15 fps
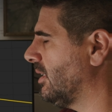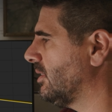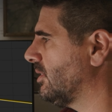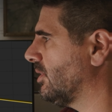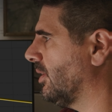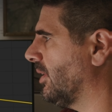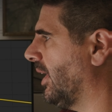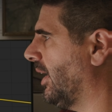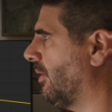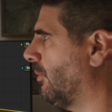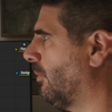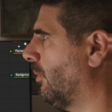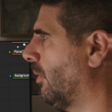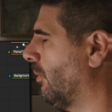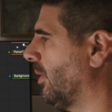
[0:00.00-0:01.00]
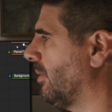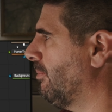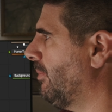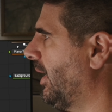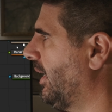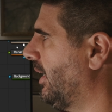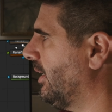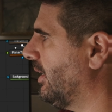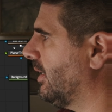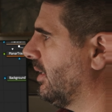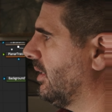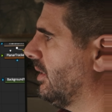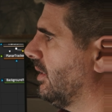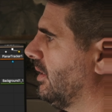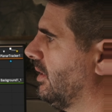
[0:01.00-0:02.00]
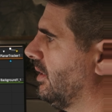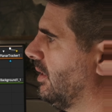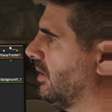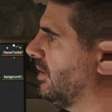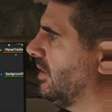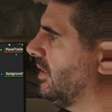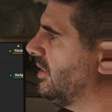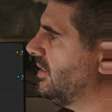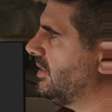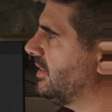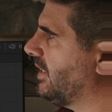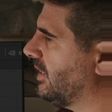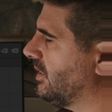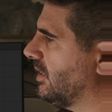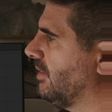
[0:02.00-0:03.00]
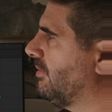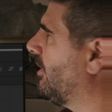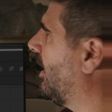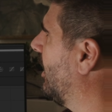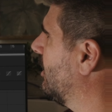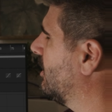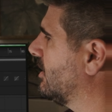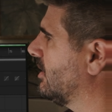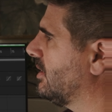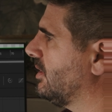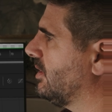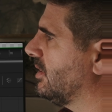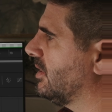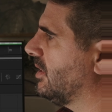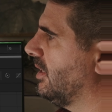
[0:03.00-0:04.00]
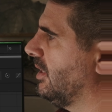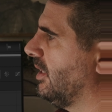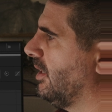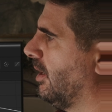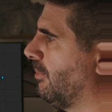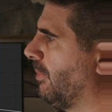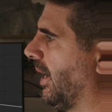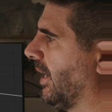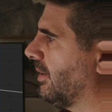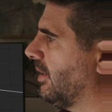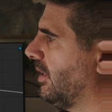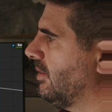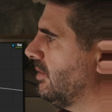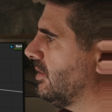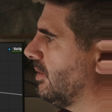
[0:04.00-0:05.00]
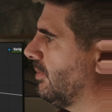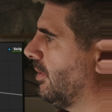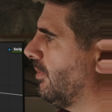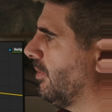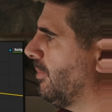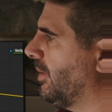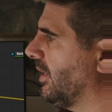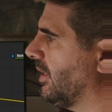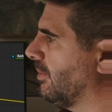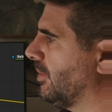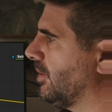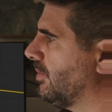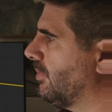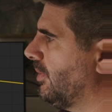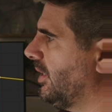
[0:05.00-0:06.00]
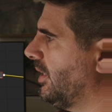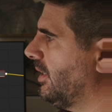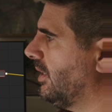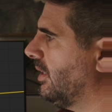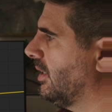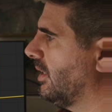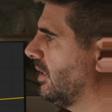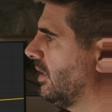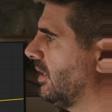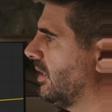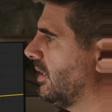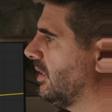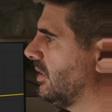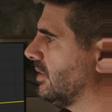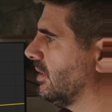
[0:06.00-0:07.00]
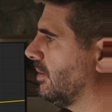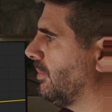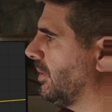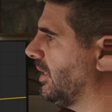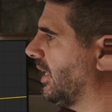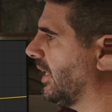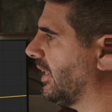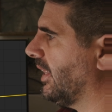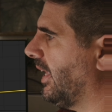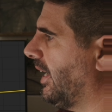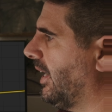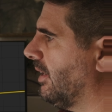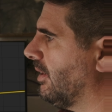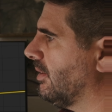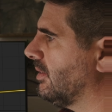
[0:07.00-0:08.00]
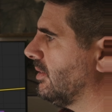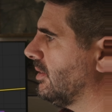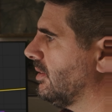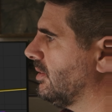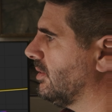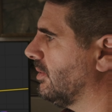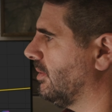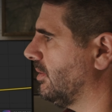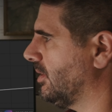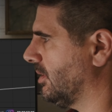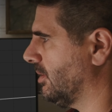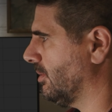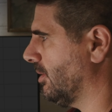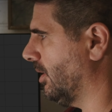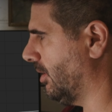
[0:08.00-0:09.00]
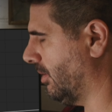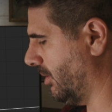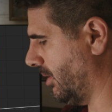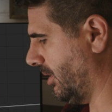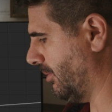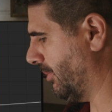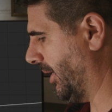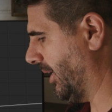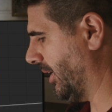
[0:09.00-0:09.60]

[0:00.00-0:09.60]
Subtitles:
so that what we make, this is actually fine because this is just a background. So what we make in between is going to be like that. And so we'll just go and